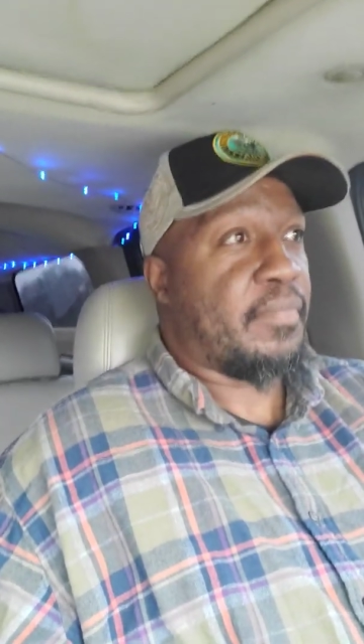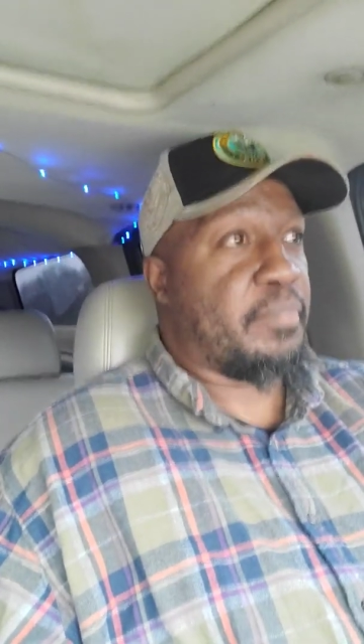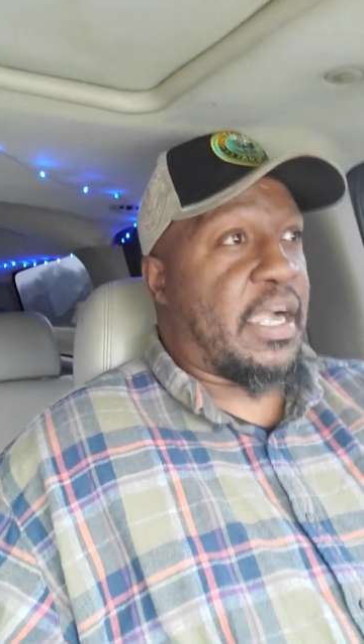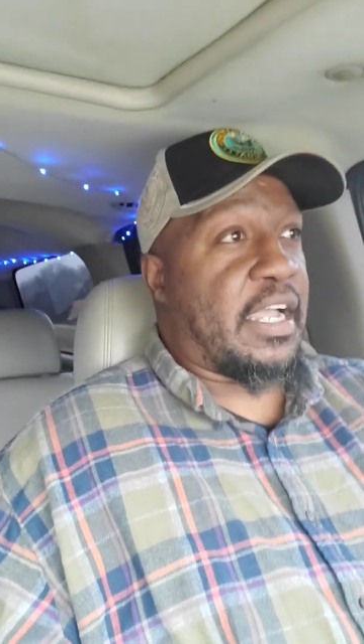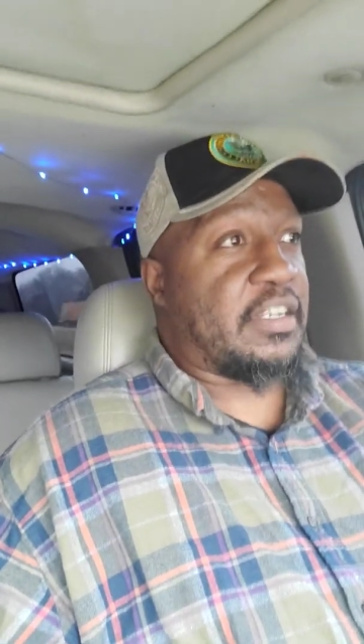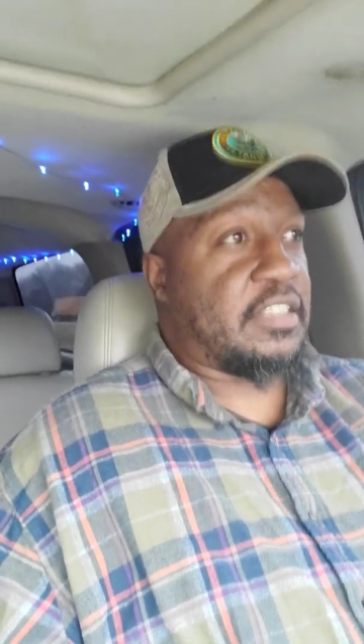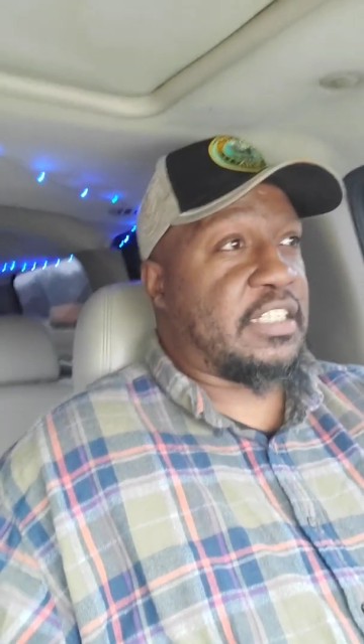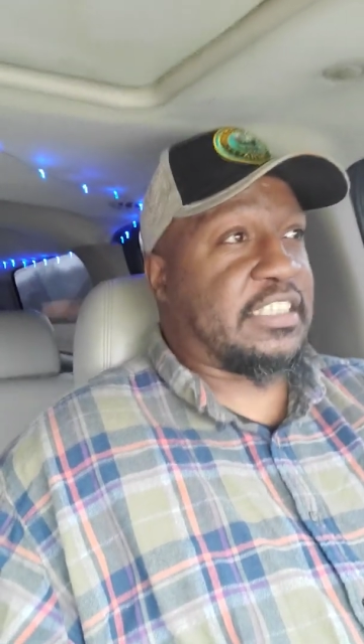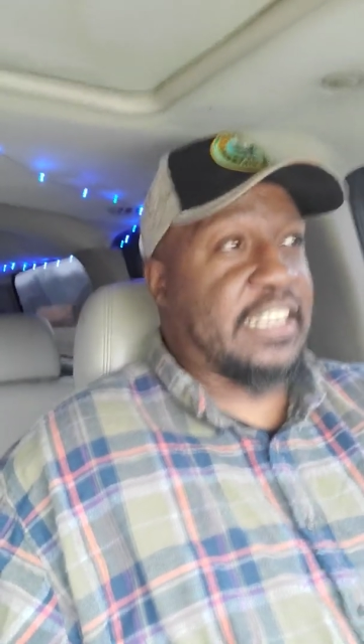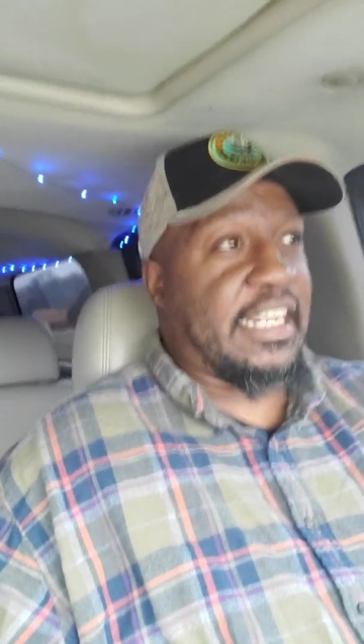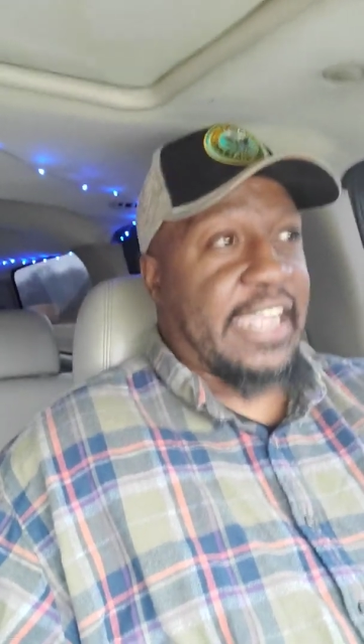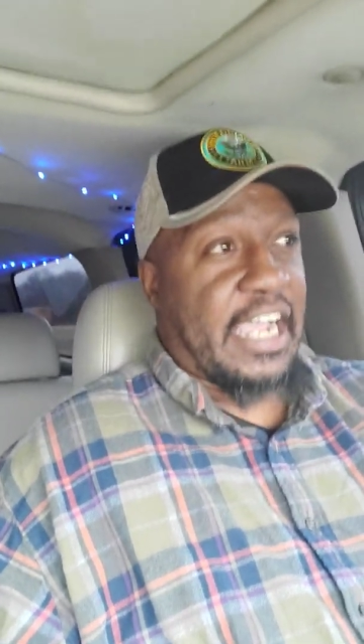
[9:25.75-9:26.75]
But the
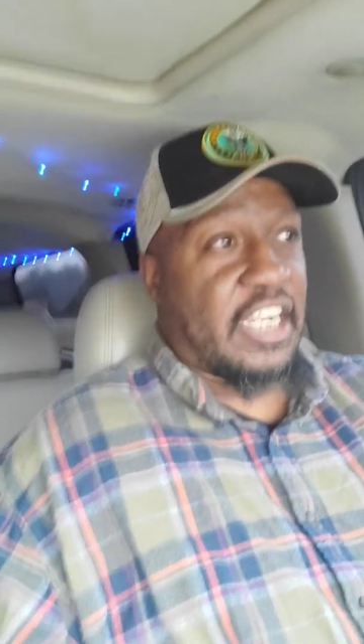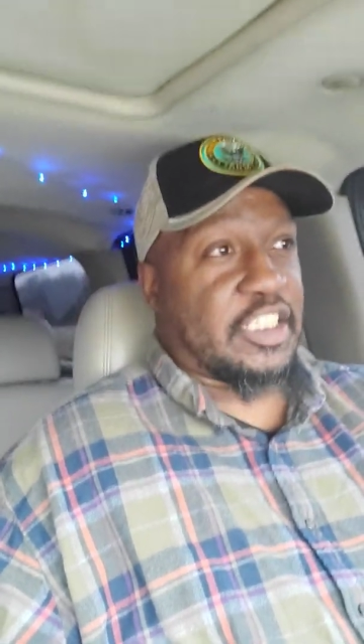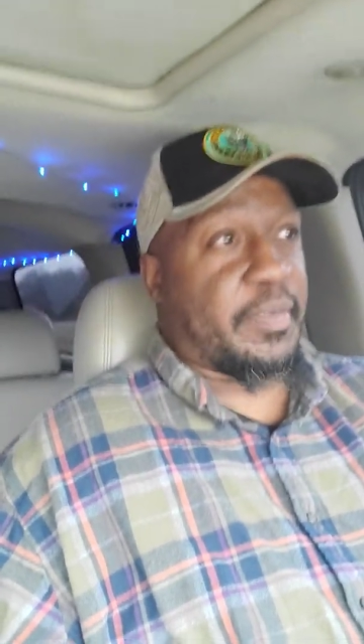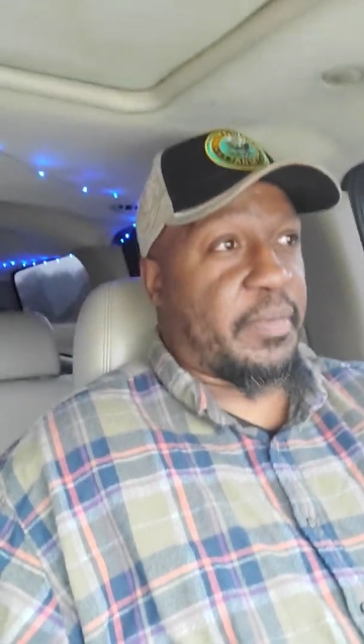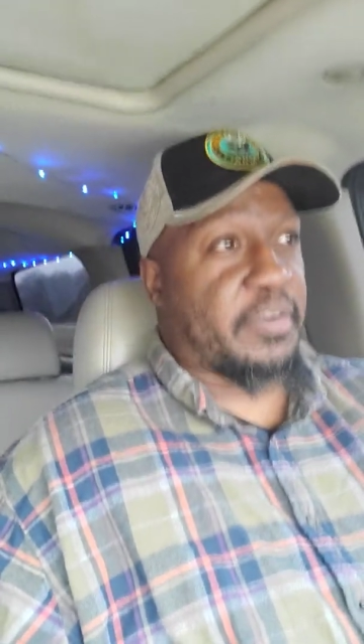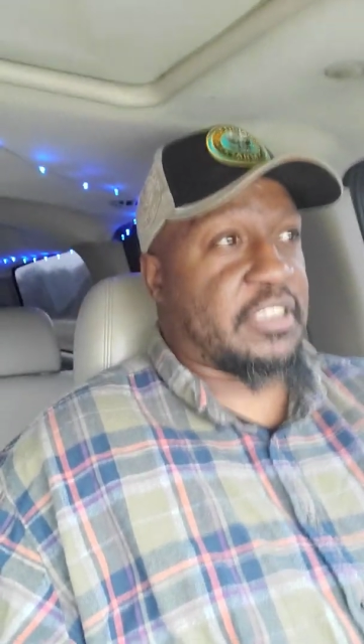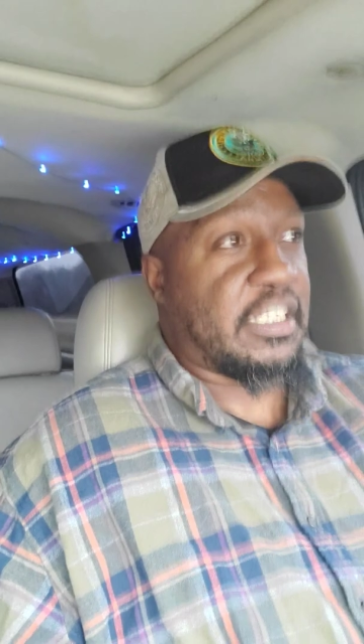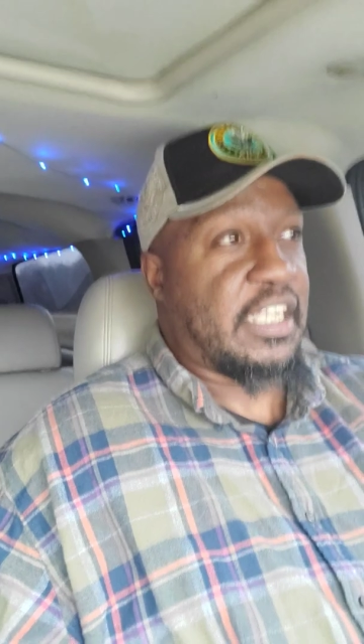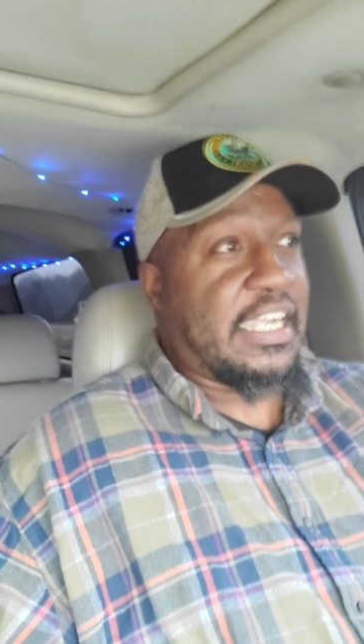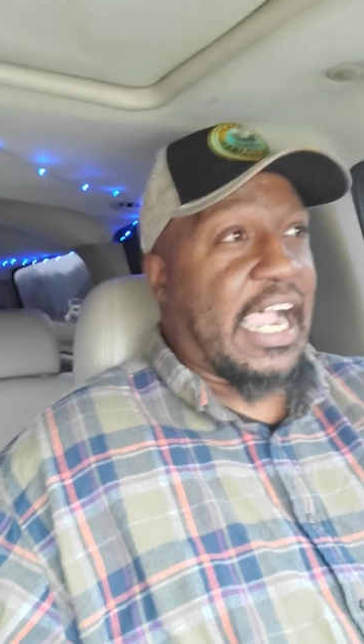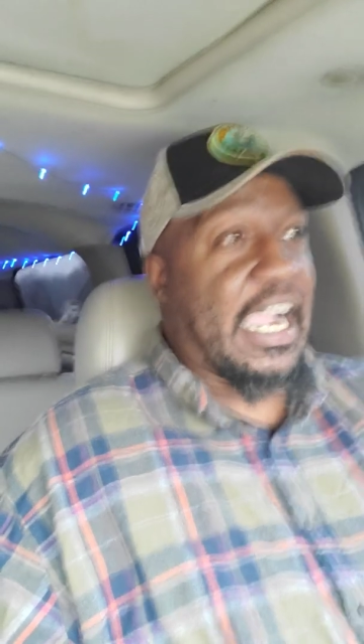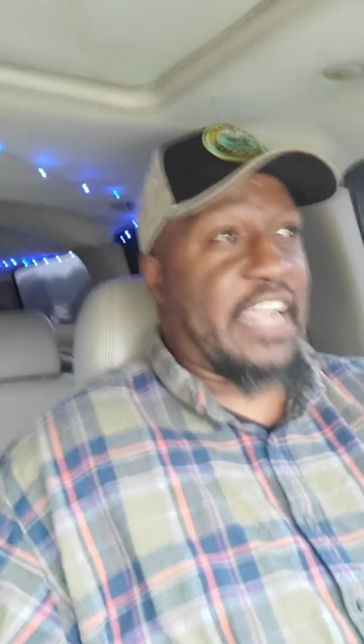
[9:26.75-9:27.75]
city council members
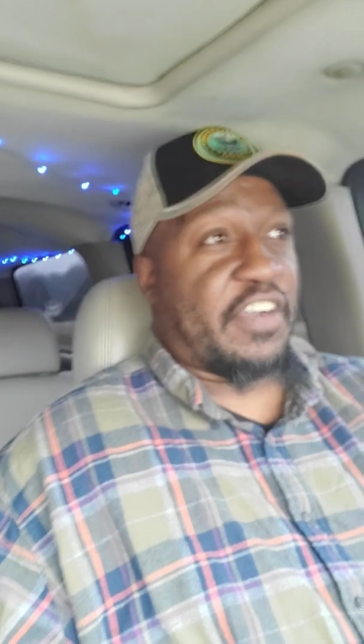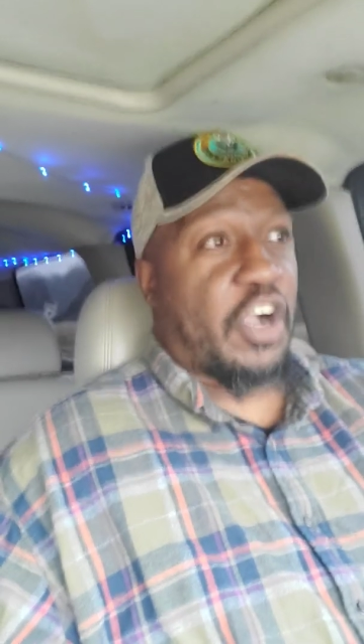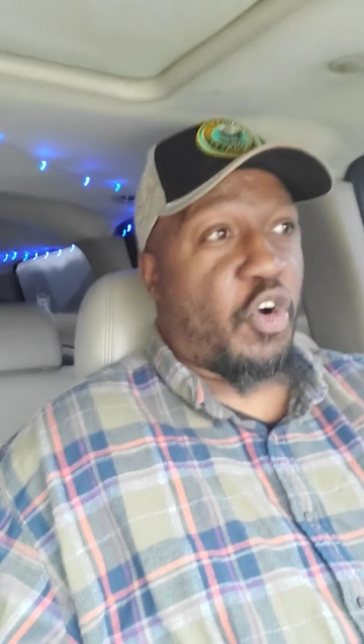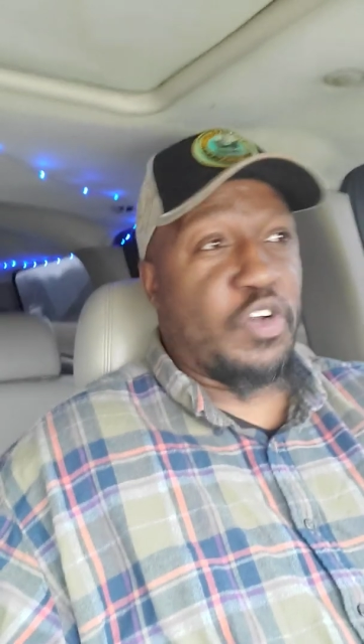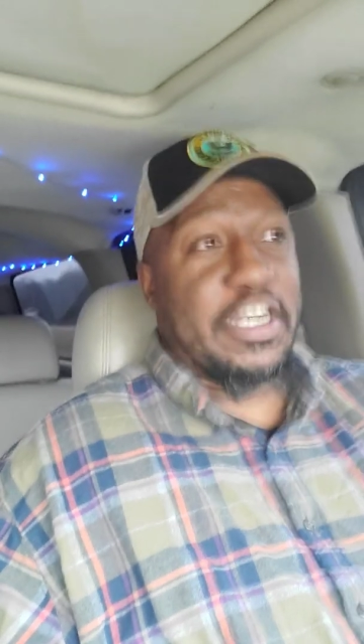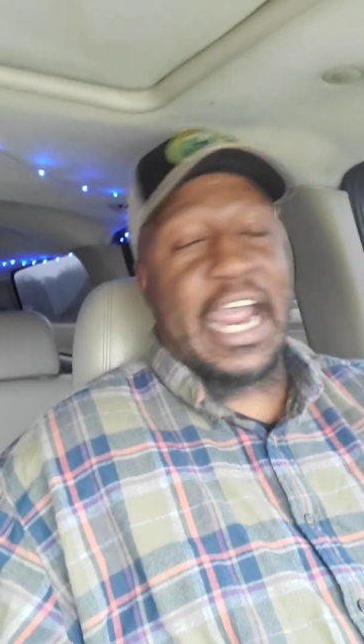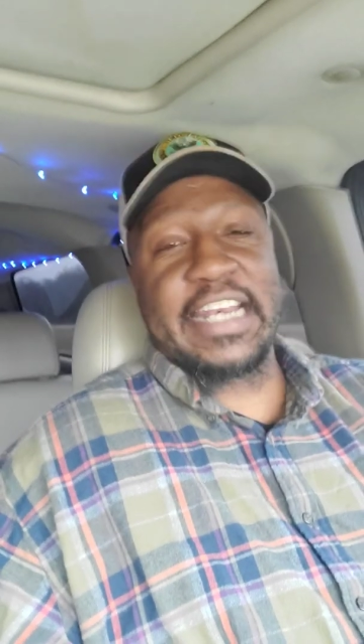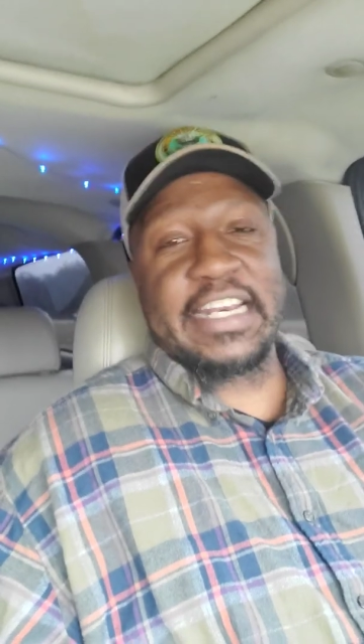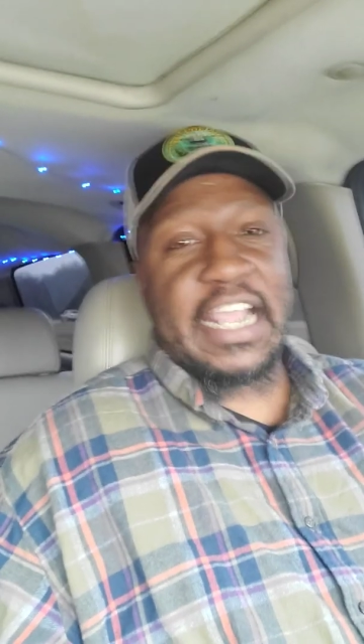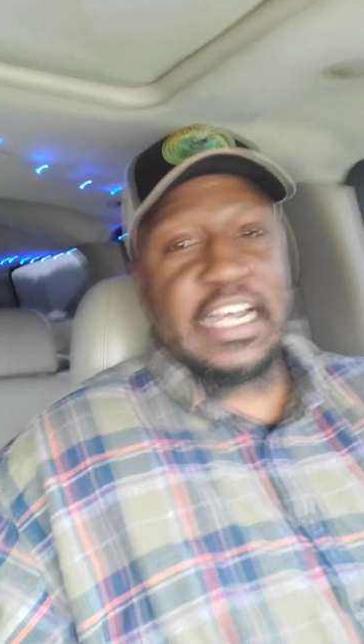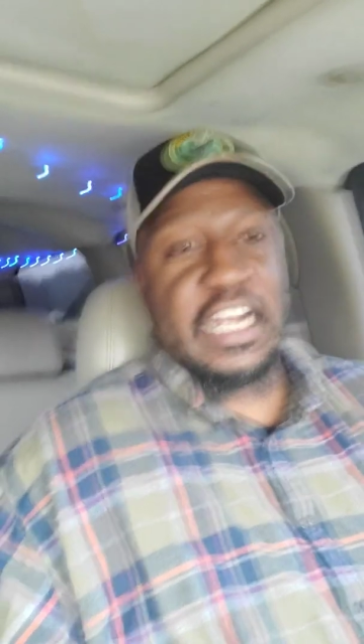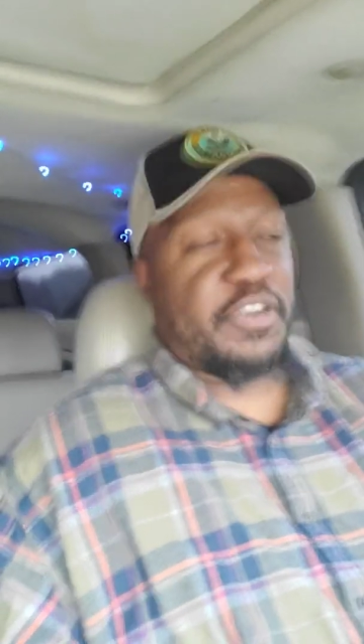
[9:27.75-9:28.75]
got to give a whole
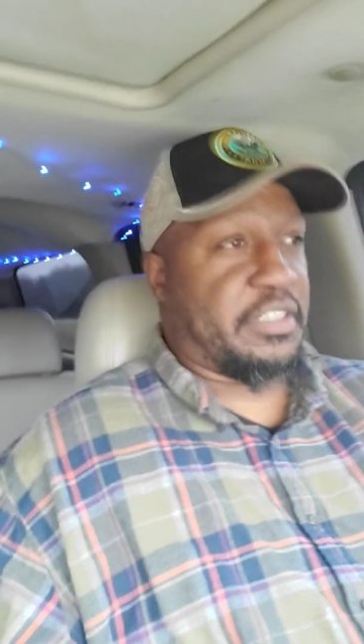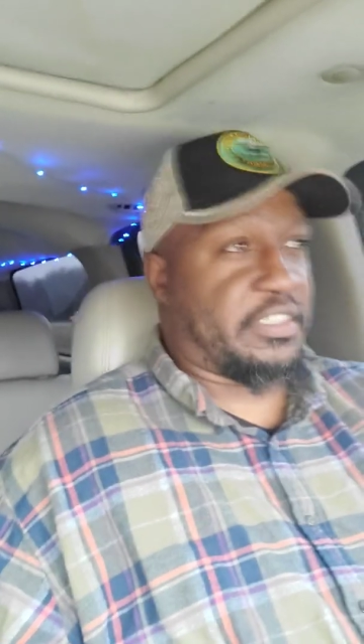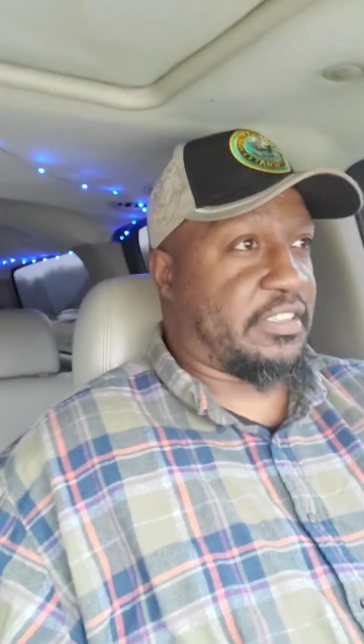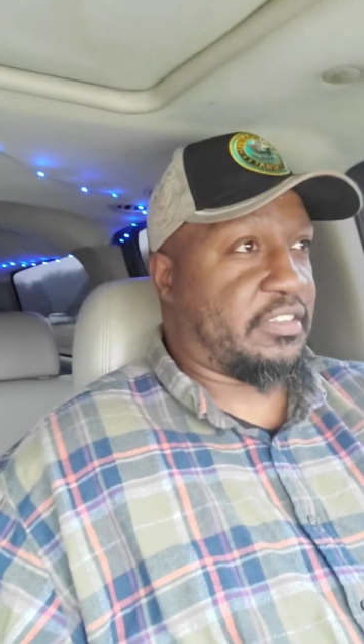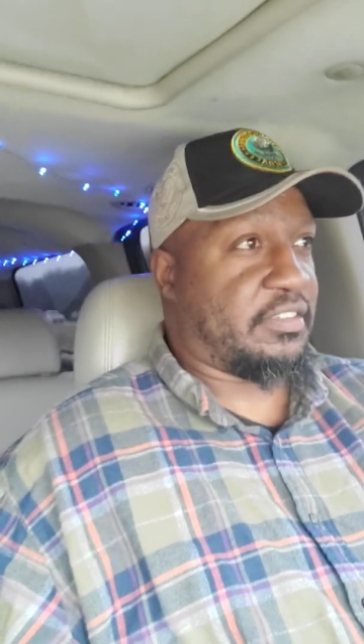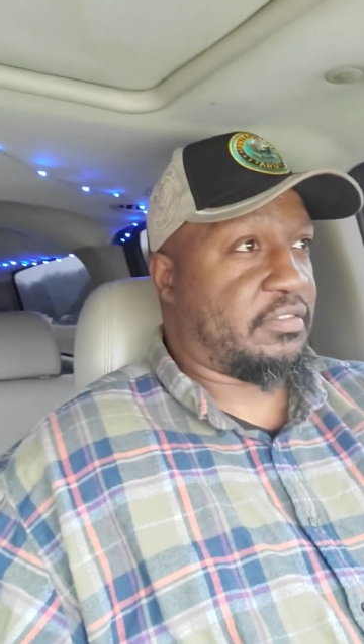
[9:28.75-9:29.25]
90-day notice.